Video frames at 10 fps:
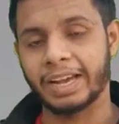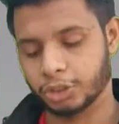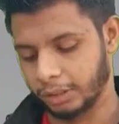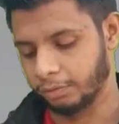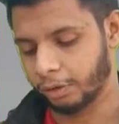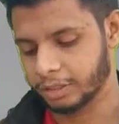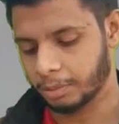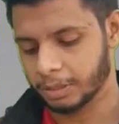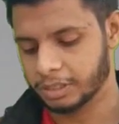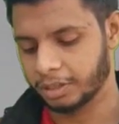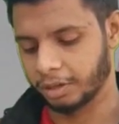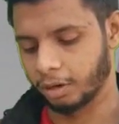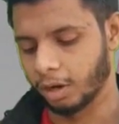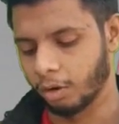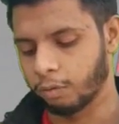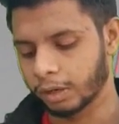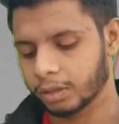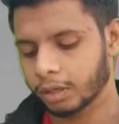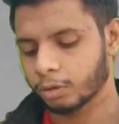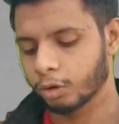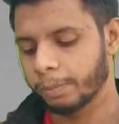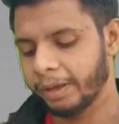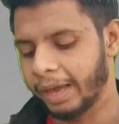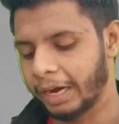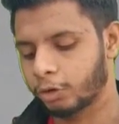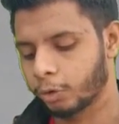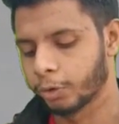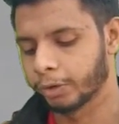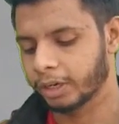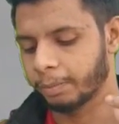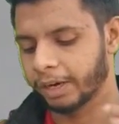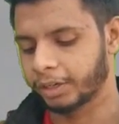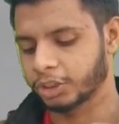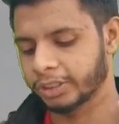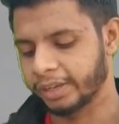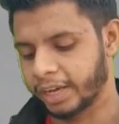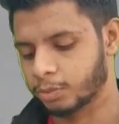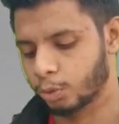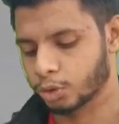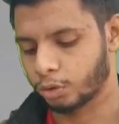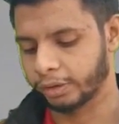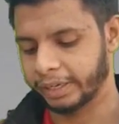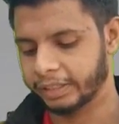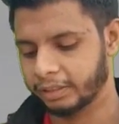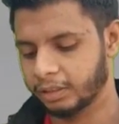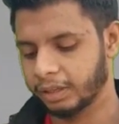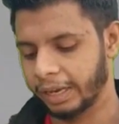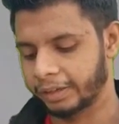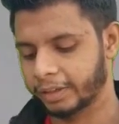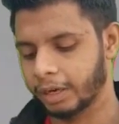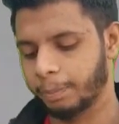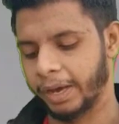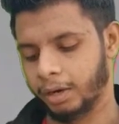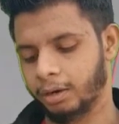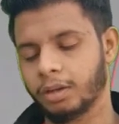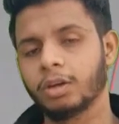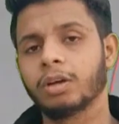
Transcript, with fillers: actually, for example, see here, worker could be electrocuted by touching exposed contact electrical panel.